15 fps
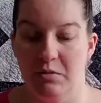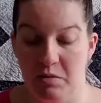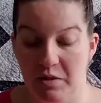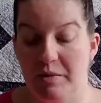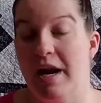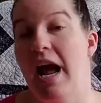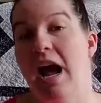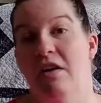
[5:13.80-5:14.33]

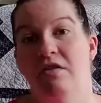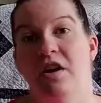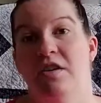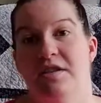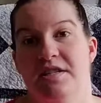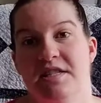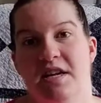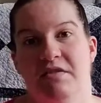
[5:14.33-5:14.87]
We would have
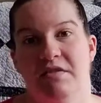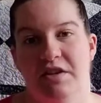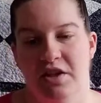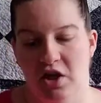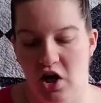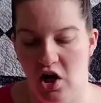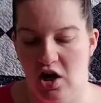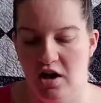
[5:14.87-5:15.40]
all the stuff in
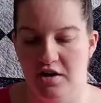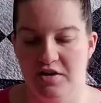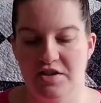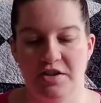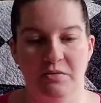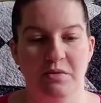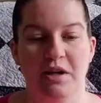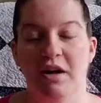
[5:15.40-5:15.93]
the car.
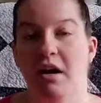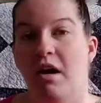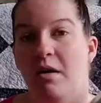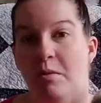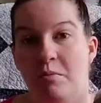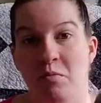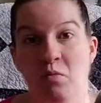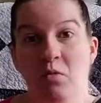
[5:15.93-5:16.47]
So
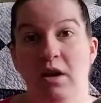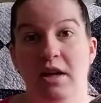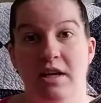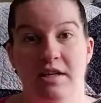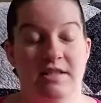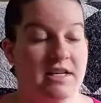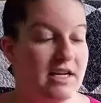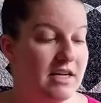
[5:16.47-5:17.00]
I'm really
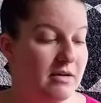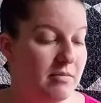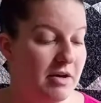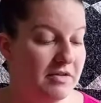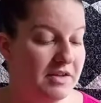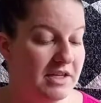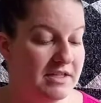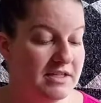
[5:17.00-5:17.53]
excited
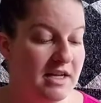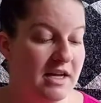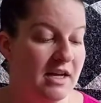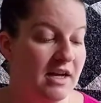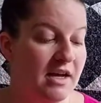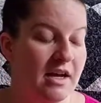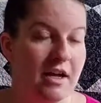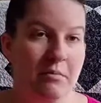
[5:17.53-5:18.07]
about this
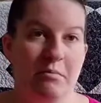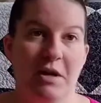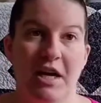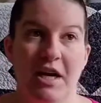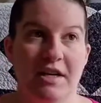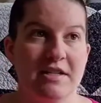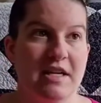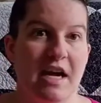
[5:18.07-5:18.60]

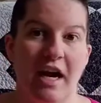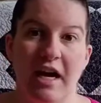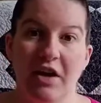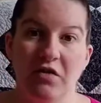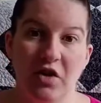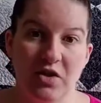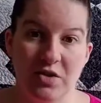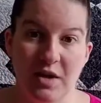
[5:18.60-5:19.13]
because I
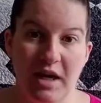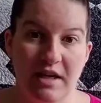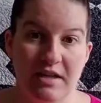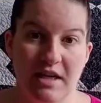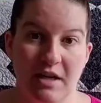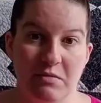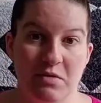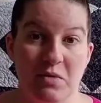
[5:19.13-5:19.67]
have also
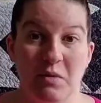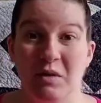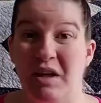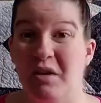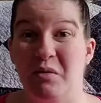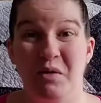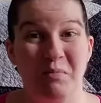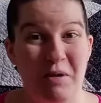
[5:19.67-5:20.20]
had times where
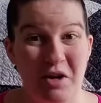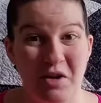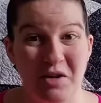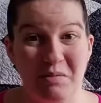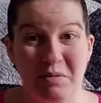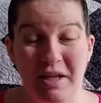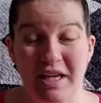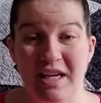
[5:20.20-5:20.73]
like we've been
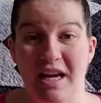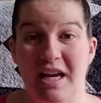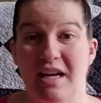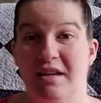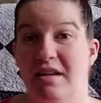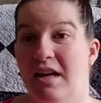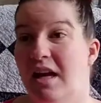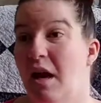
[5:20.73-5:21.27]
on a play
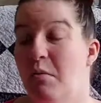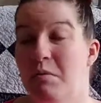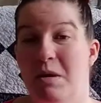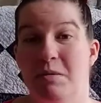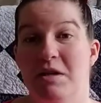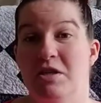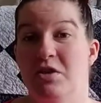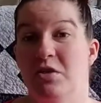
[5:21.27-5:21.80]
date, like
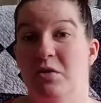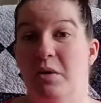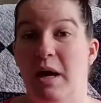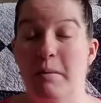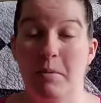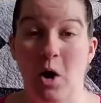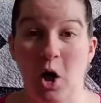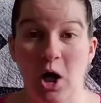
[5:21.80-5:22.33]
maybe to
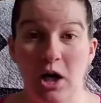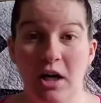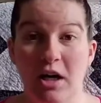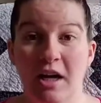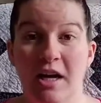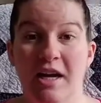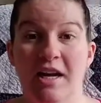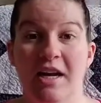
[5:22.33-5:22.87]
a park,
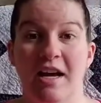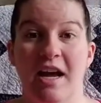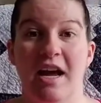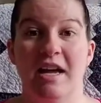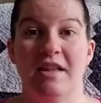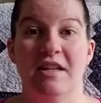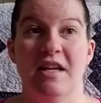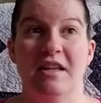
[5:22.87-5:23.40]

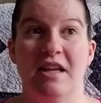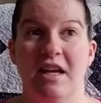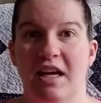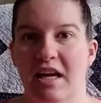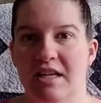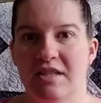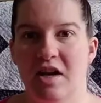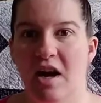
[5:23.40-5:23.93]
and then
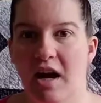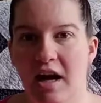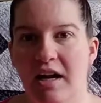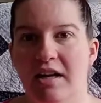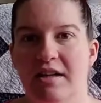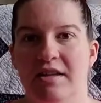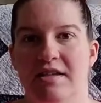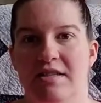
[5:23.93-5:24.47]
like it's
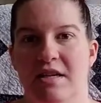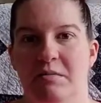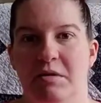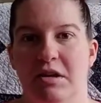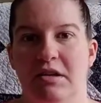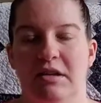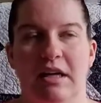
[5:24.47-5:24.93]
hot in the summer.